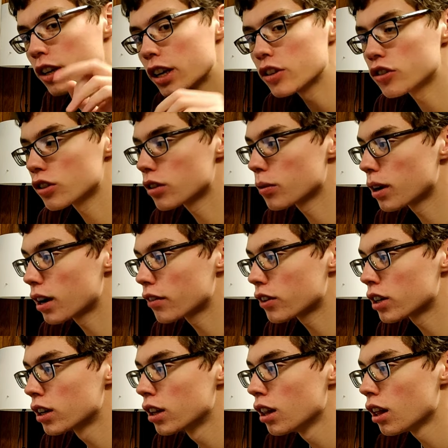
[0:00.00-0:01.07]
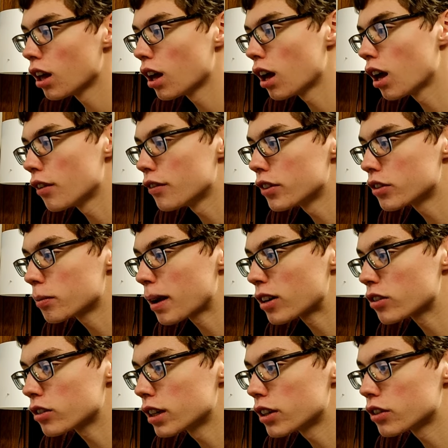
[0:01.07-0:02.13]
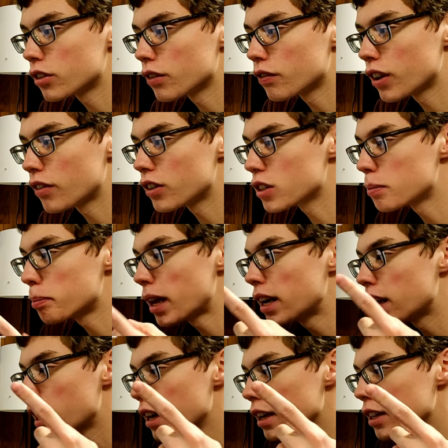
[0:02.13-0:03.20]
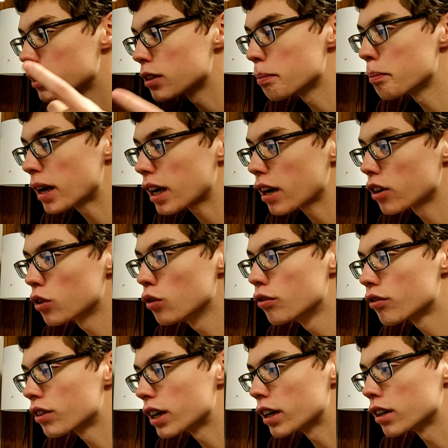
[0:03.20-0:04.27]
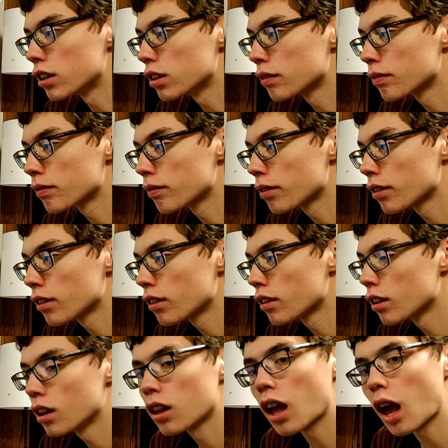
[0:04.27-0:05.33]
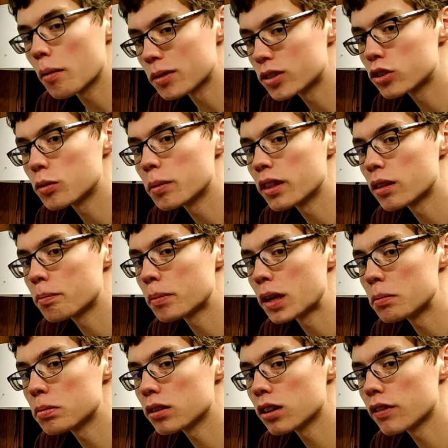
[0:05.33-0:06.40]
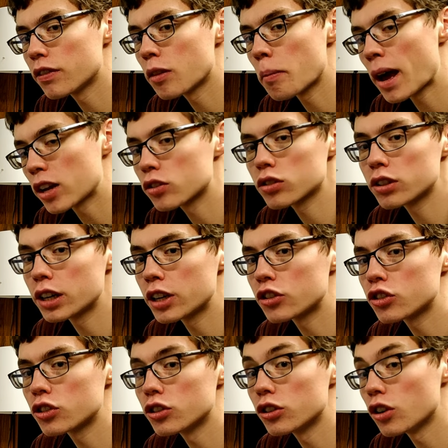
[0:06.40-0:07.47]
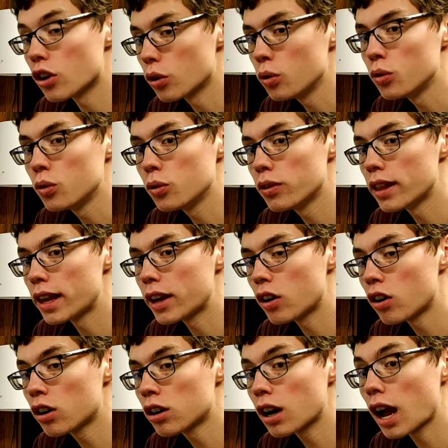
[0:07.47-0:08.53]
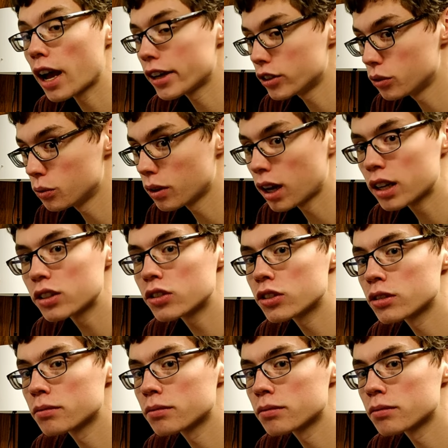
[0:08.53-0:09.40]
Nation or whatever. Uh, featuring Bachelor Nation favorites Ben Higgins and Becca Kufrin. I'm assuming people of the Bachelor Nation know who they are. I do not.